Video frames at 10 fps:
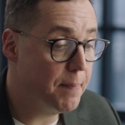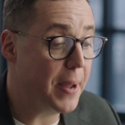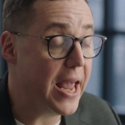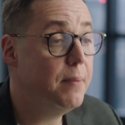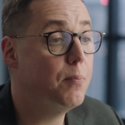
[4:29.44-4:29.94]

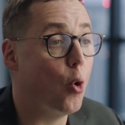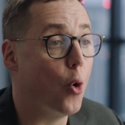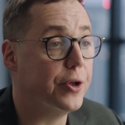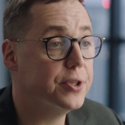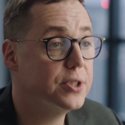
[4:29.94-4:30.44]
pain
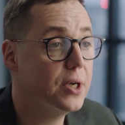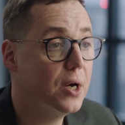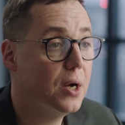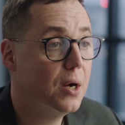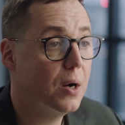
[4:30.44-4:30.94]
points,
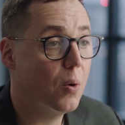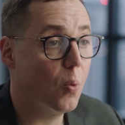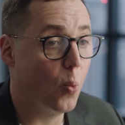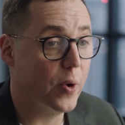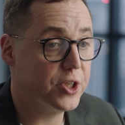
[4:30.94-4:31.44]

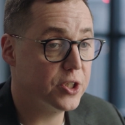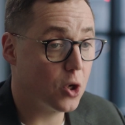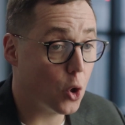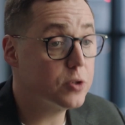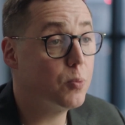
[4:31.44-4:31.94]
which is
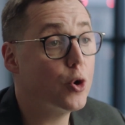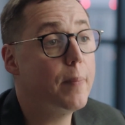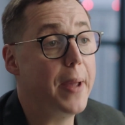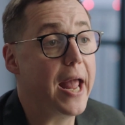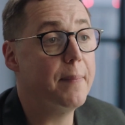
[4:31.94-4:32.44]
cross-border
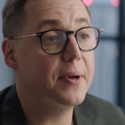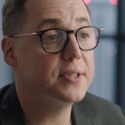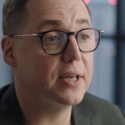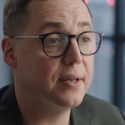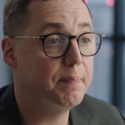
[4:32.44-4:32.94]

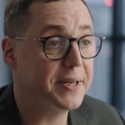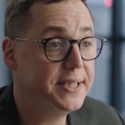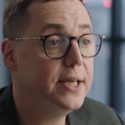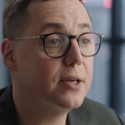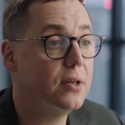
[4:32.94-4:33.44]
payments, and in
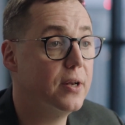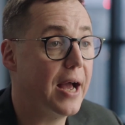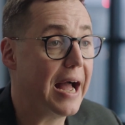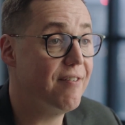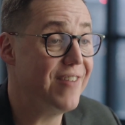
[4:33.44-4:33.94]
particularly
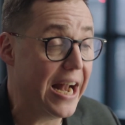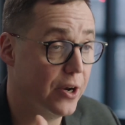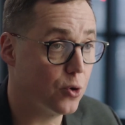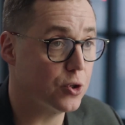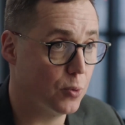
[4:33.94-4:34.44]
high-value
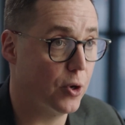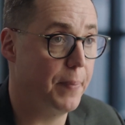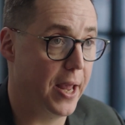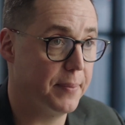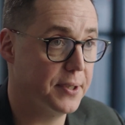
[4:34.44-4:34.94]
cross-border
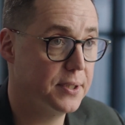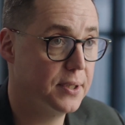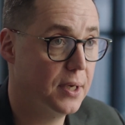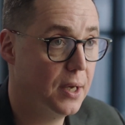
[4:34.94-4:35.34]
payments.